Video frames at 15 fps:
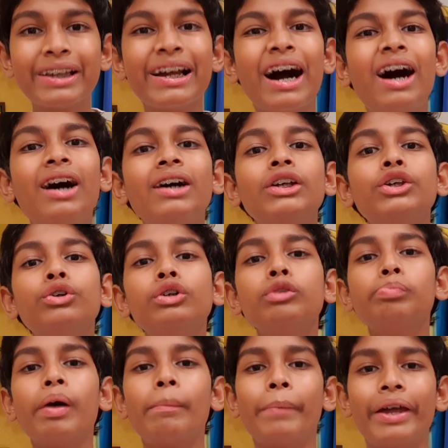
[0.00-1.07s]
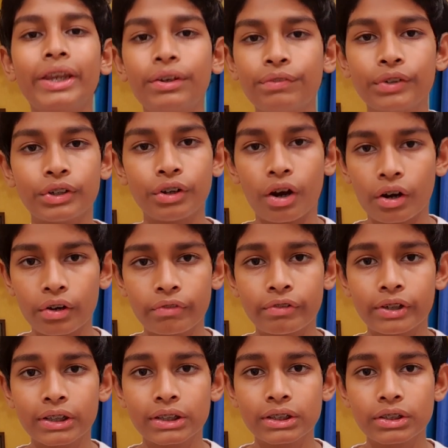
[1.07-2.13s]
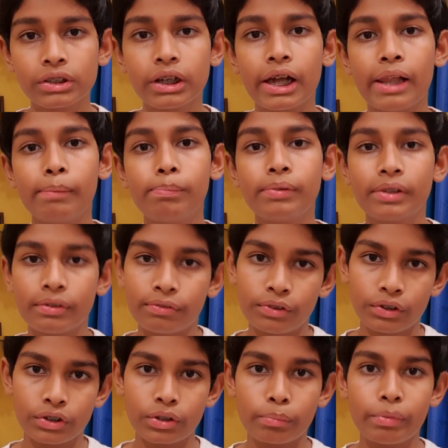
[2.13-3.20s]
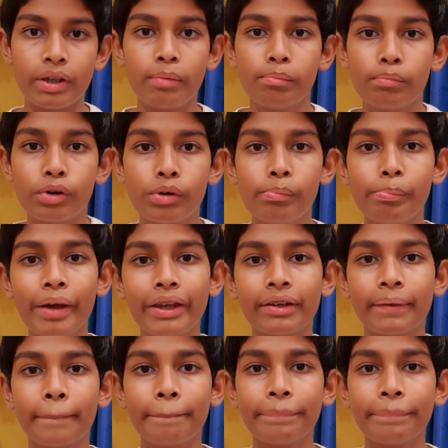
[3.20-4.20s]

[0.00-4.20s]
are used by many photographers to help the photo be more better.